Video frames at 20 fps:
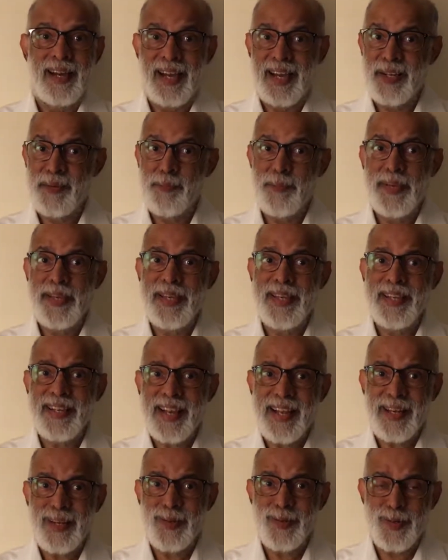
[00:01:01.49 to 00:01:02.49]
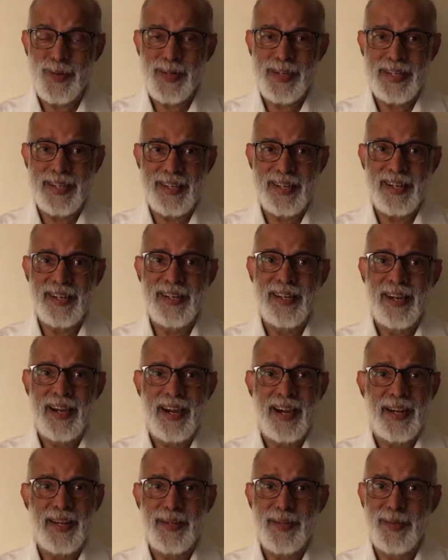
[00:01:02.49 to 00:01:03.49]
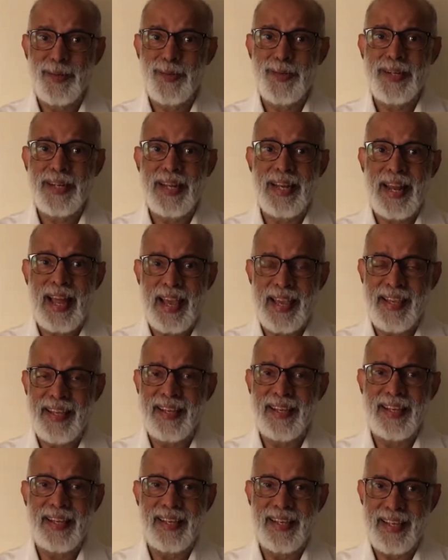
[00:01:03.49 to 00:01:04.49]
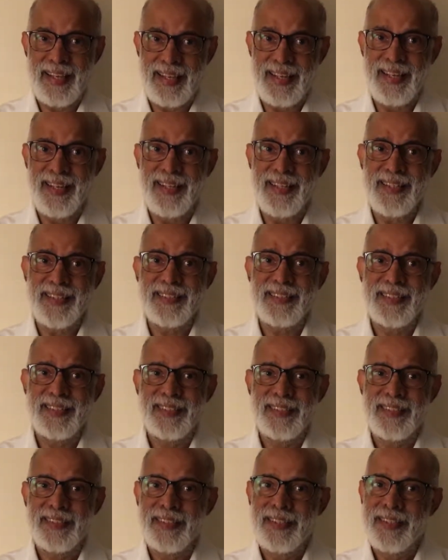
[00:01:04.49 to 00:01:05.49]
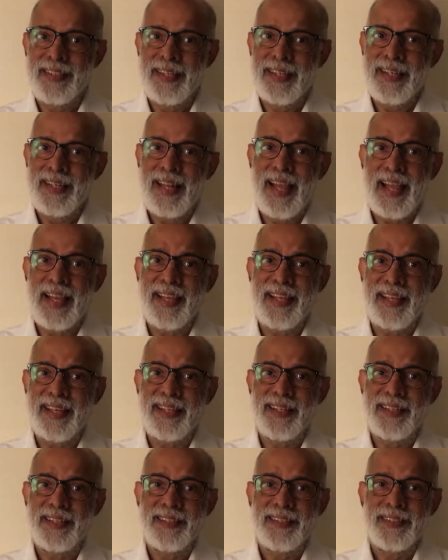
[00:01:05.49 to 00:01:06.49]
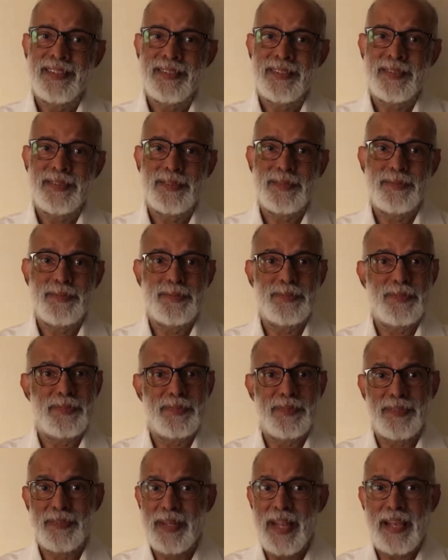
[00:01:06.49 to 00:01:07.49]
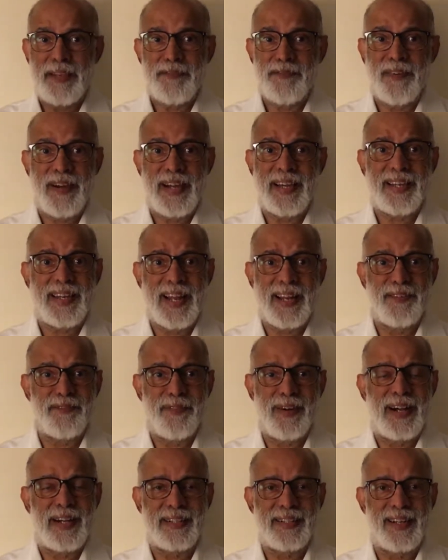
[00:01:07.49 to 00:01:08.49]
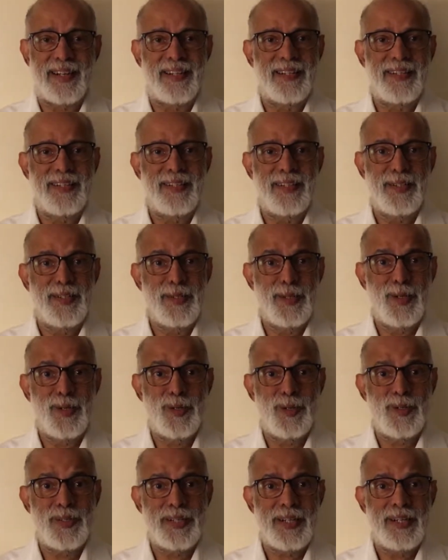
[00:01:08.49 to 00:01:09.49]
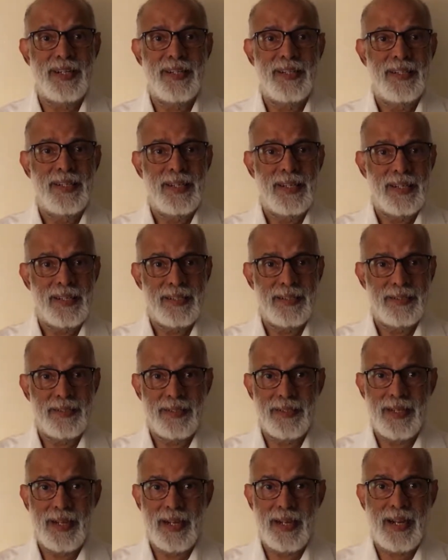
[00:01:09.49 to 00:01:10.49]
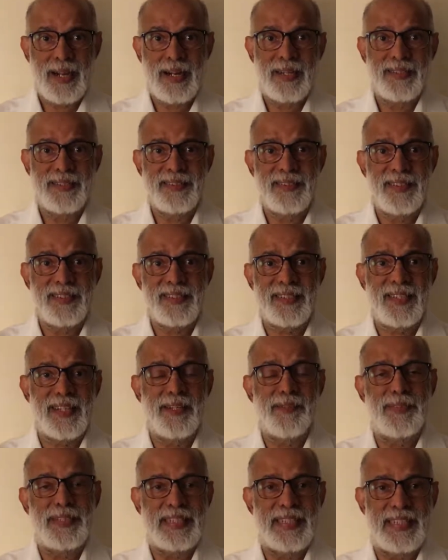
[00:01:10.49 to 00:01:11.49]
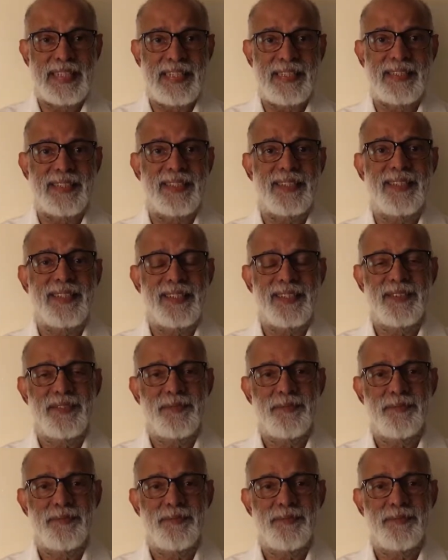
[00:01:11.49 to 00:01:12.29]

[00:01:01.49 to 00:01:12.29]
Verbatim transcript: And being a lawyer and not lying is like, like fire and water, not consistent with each other.